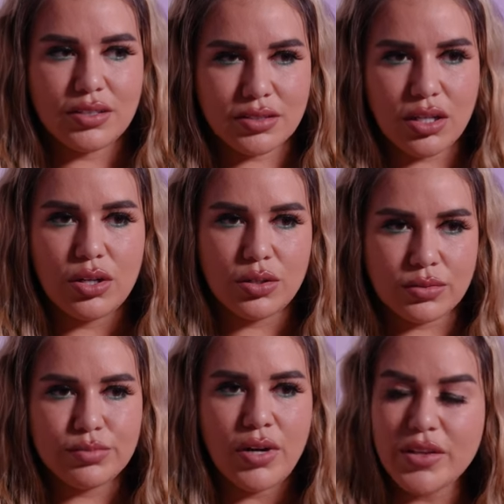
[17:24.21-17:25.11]
So
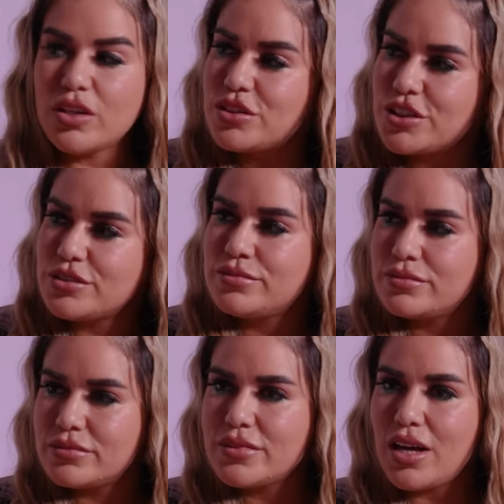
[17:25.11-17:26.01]
probably those two.
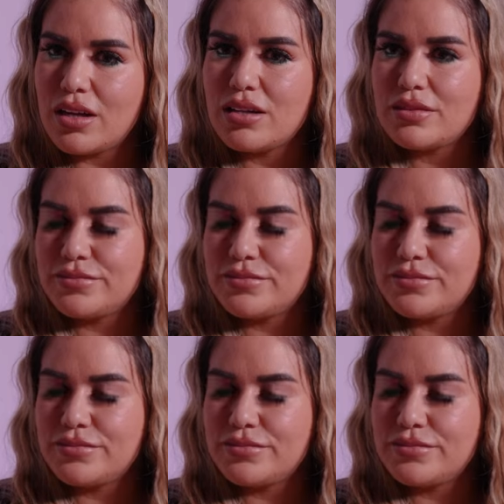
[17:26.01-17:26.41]
All right.